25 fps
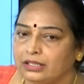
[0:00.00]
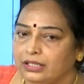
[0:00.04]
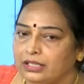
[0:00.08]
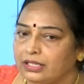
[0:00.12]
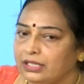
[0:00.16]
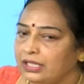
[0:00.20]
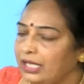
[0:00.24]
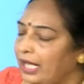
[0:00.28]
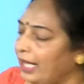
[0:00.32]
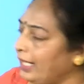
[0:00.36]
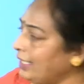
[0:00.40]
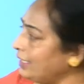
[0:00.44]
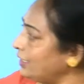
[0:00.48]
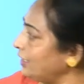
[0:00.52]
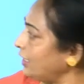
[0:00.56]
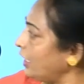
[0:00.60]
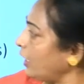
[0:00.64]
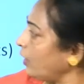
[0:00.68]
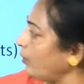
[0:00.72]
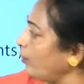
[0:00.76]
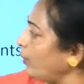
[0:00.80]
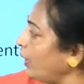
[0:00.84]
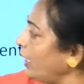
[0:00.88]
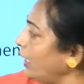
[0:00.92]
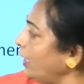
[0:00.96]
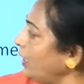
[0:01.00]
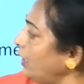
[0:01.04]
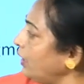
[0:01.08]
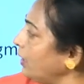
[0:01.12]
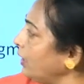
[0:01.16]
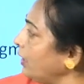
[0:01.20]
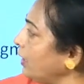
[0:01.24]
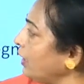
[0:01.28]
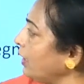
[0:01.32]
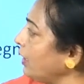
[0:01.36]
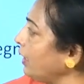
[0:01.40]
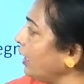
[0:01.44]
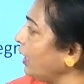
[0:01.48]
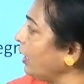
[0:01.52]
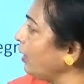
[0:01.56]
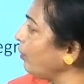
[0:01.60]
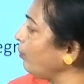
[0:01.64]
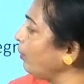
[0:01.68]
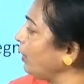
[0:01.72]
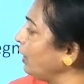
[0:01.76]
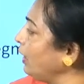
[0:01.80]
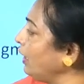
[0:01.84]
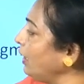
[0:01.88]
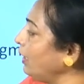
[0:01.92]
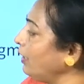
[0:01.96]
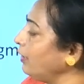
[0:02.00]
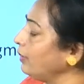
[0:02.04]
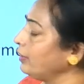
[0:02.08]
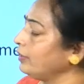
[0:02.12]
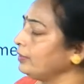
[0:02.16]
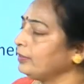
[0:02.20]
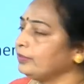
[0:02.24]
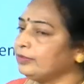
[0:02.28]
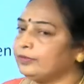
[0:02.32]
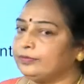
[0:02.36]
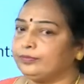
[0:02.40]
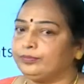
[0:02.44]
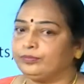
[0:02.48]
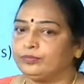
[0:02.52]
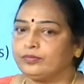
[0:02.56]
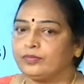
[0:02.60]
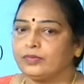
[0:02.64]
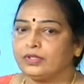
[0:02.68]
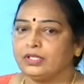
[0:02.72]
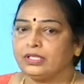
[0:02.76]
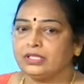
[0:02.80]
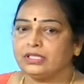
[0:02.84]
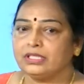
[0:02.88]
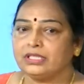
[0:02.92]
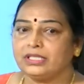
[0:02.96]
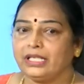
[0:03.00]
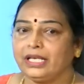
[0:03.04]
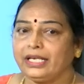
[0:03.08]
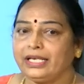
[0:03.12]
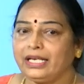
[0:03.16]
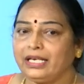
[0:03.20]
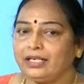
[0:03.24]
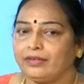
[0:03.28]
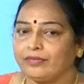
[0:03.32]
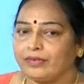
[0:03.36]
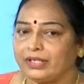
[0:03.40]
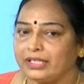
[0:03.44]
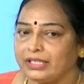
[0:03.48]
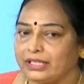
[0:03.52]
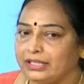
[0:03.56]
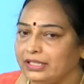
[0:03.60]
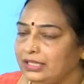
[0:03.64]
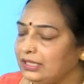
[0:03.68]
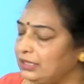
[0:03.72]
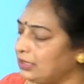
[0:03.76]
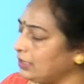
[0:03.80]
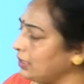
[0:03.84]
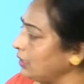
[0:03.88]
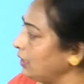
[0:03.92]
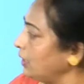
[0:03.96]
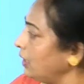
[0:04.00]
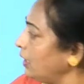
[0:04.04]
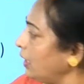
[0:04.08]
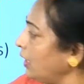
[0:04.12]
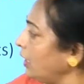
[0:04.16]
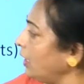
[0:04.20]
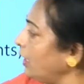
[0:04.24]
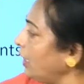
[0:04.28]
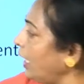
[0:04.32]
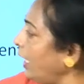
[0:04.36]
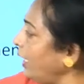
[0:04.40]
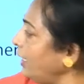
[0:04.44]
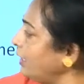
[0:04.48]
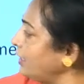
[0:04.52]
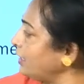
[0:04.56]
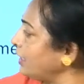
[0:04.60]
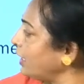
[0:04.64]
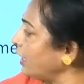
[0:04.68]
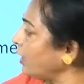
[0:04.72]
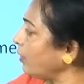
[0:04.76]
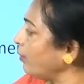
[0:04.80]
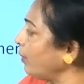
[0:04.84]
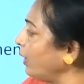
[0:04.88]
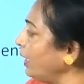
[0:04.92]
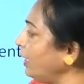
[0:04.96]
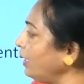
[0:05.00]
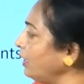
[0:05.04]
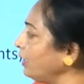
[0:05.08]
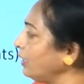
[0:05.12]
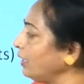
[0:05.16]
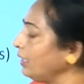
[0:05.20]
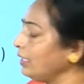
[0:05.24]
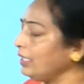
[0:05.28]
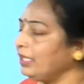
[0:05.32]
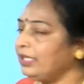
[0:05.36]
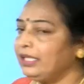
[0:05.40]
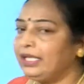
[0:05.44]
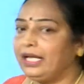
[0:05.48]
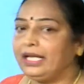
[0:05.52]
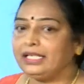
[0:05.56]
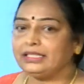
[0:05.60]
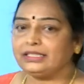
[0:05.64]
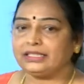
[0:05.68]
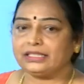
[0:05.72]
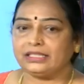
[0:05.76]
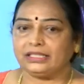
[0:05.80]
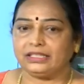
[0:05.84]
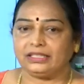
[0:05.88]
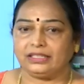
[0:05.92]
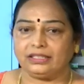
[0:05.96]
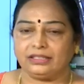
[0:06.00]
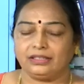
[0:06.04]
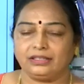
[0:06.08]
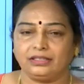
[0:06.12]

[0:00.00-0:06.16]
line segment AB. Second one is line segment AC.